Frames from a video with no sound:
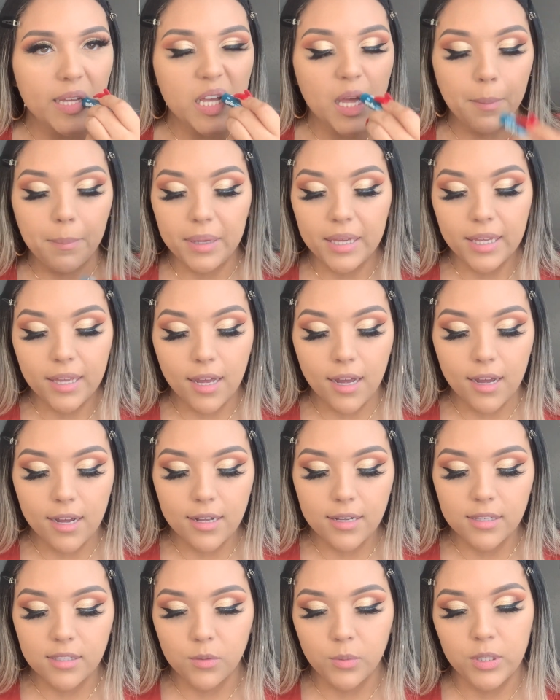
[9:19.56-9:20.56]

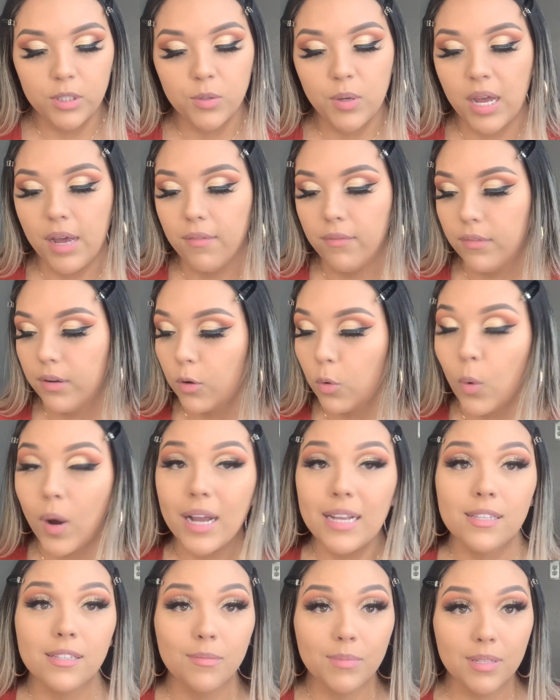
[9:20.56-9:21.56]
because we still have
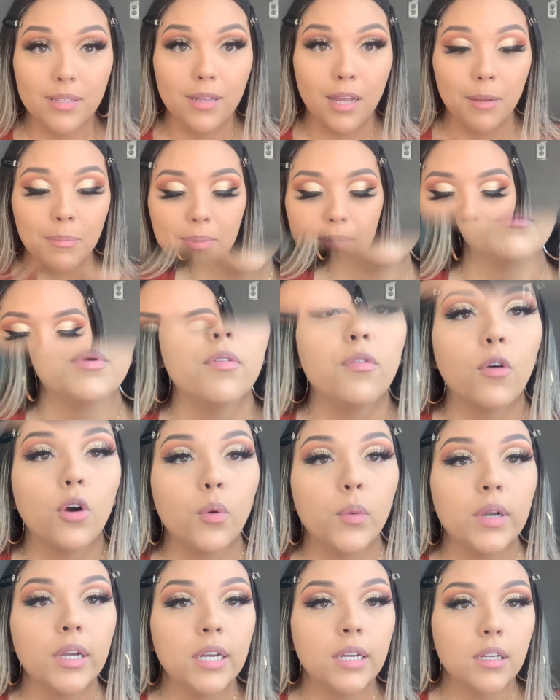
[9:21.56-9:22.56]
quite some steps. And before
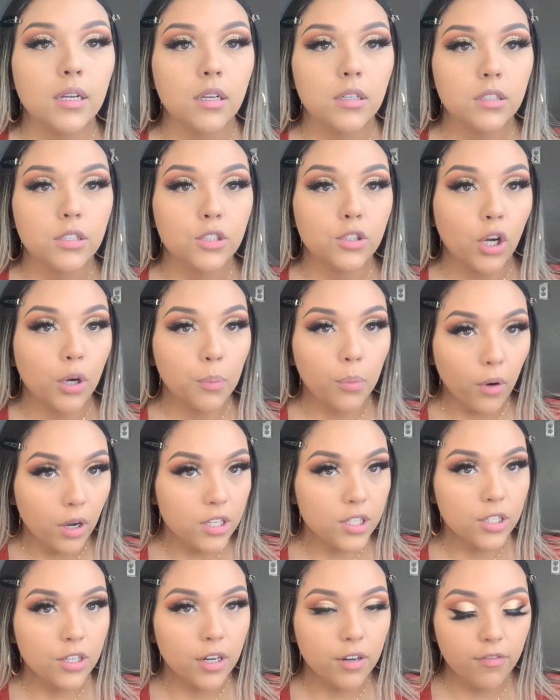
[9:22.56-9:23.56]
we start
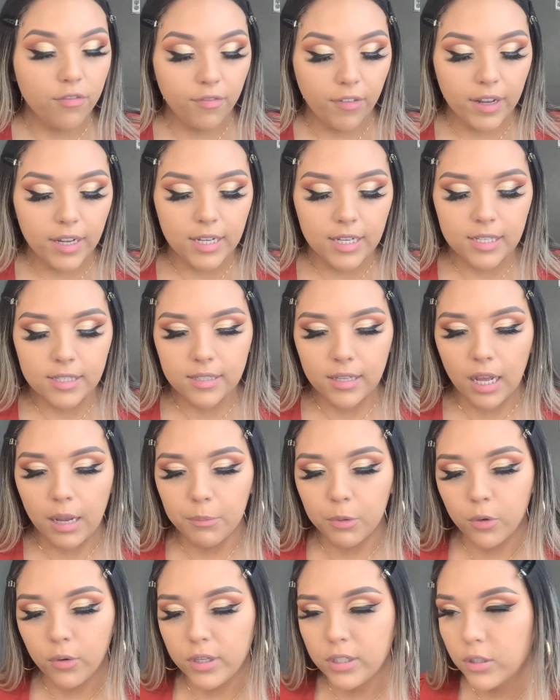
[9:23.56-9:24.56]
bronzing our face, I'm
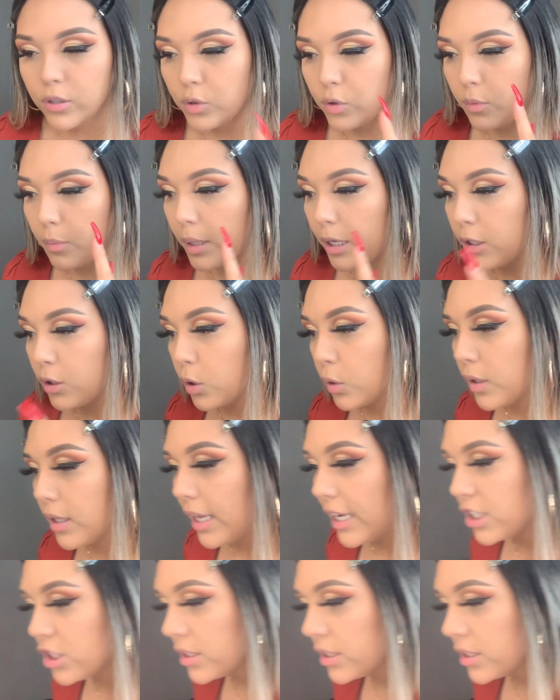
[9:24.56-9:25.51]
going to do my lower lash